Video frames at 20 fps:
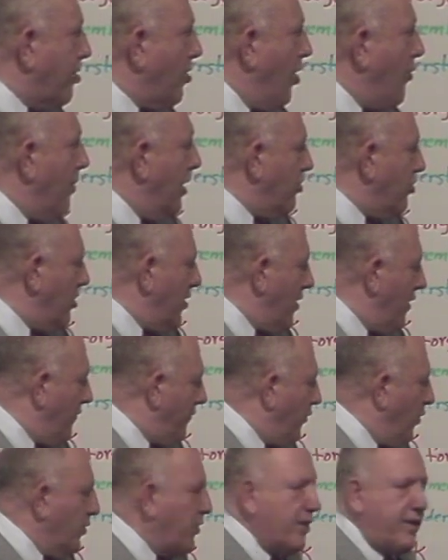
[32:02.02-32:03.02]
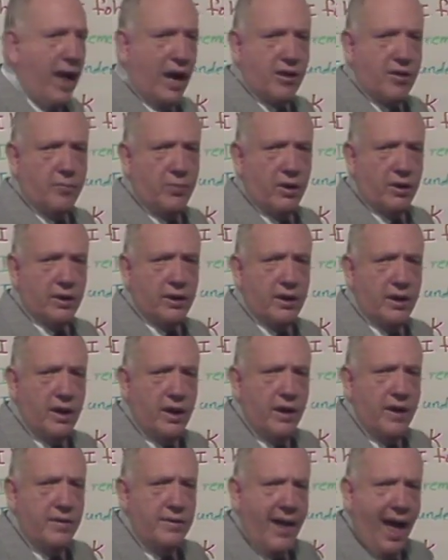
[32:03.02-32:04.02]
so much for the textbook.
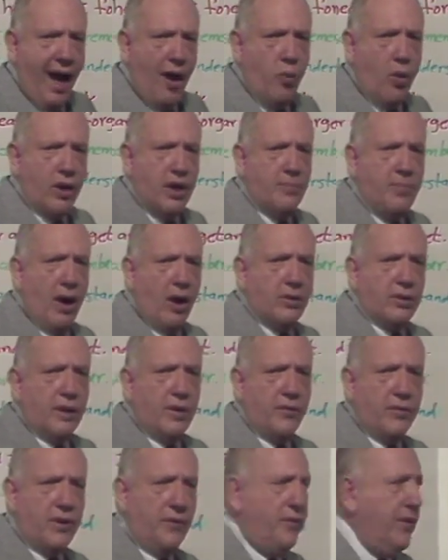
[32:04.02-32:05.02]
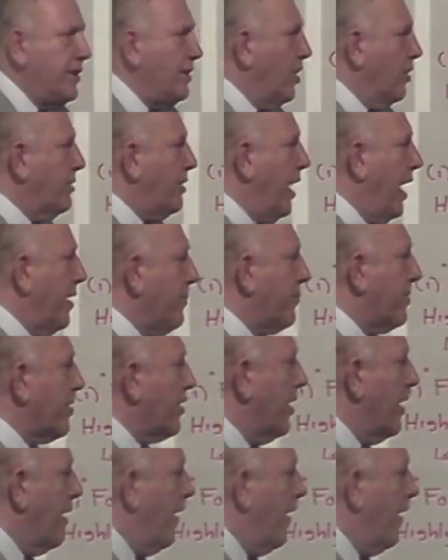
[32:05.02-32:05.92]
Now what about the videotapes?